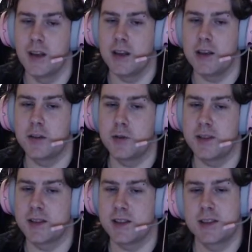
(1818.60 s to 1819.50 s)

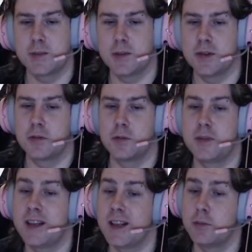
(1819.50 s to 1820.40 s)
Increases XP from
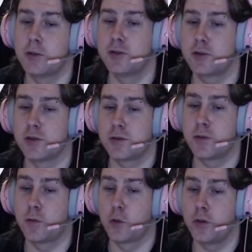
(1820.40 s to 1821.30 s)
killing monsters
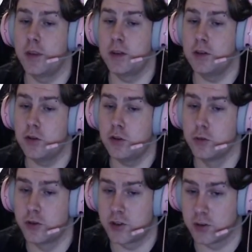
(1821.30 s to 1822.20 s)
for the
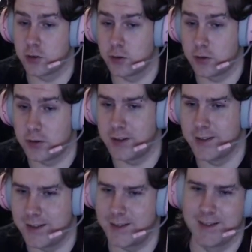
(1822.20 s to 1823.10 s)
user,
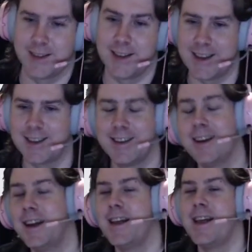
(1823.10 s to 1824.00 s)
again,
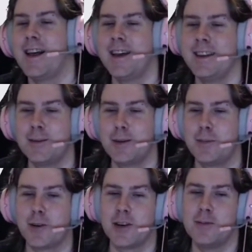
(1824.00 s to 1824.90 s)
and nearby
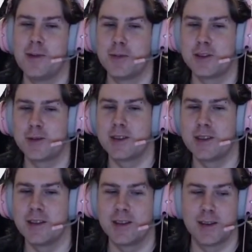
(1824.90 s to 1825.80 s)
party members within
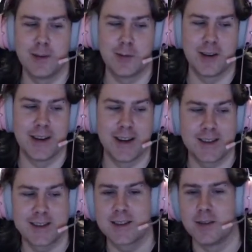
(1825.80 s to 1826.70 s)

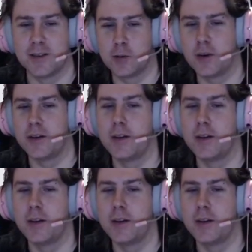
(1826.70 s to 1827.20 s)
31x31.